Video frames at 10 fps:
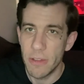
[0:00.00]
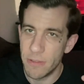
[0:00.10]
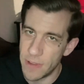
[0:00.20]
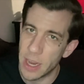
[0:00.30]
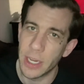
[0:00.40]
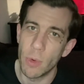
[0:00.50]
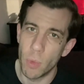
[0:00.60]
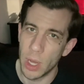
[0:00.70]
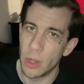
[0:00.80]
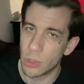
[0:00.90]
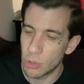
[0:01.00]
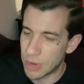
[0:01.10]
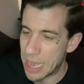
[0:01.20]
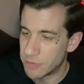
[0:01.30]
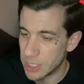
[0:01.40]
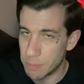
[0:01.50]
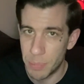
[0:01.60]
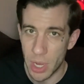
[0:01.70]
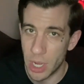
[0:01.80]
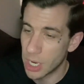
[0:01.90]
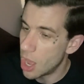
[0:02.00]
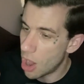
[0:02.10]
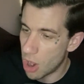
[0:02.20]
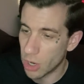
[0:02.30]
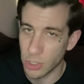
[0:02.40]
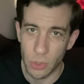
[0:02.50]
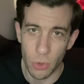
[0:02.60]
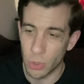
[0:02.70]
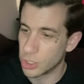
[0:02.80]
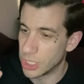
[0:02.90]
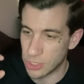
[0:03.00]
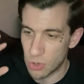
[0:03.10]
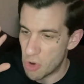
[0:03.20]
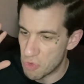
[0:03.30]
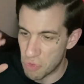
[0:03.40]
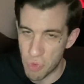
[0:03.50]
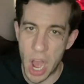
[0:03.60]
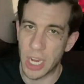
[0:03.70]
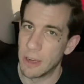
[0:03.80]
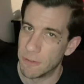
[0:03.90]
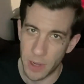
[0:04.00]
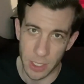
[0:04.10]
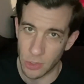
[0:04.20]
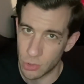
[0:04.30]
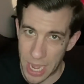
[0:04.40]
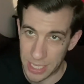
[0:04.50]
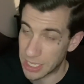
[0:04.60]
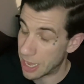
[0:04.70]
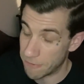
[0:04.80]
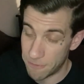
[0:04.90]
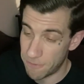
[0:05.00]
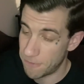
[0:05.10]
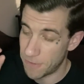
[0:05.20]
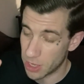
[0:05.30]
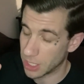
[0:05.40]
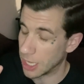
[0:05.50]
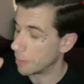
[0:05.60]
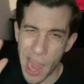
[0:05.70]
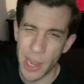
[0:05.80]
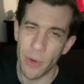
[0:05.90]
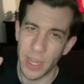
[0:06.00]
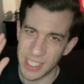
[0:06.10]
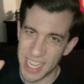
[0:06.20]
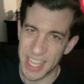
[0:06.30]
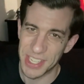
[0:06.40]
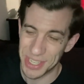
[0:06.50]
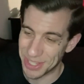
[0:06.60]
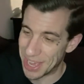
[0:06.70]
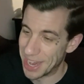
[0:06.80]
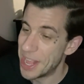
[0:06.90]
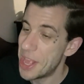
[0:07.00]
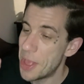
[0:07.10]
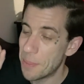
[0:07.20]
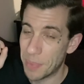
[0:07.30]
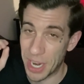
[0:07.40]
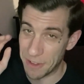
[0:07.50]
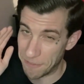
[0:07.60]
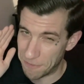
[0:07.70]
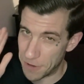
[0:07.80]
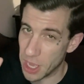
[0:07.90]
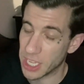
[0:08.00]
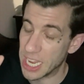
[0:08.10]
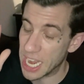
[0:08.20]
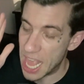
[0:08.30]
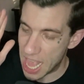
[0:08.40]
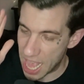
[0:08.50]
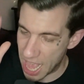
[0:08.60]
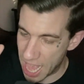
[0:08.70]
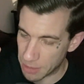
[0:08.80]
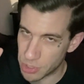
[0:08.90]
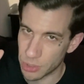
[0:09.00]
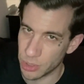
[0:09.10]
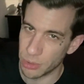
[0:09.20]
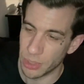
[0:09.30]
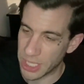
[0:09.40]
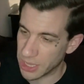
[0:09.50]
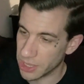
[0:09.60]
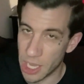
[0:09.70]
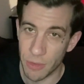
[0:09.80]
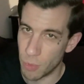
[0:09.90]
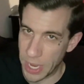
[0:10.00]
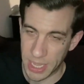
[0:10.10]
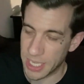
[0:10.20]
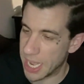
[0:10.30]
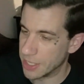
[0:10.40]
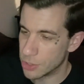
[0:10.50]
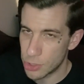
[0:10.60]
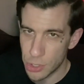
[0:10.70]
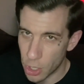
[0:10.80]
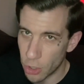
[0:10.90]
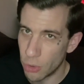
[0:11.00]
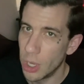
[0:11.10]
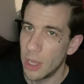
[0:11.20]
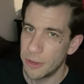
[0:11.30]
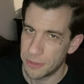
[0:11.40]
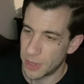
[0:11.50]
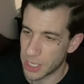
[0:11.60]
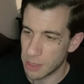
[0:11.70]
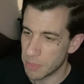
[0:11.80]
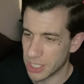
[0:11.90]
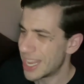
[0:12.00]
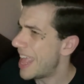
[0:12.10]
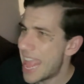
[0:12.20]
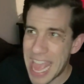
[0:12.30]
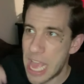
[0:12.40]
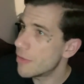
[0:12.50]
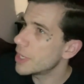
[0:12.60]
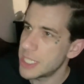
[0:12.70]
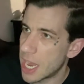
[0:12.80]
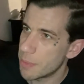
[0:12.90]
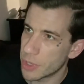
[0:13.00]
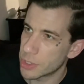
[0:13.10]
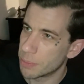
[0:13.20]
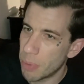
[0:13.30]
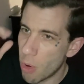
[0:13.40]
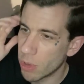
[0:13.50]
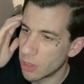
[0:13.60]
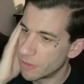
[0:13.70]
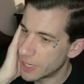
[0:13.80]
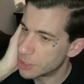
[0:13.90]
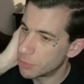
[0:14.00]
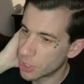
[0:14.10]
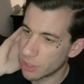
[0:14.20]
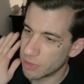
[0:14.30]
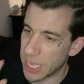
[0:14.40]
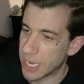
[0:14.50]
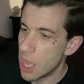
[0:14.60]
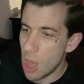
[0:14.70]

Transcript: very well crafted punk hardcore just rockin' fucking tracks. I know I say this a lot, but I fucking absolutely love Wake the Dead so fucking much. Every time there's a poll on Facebook of like,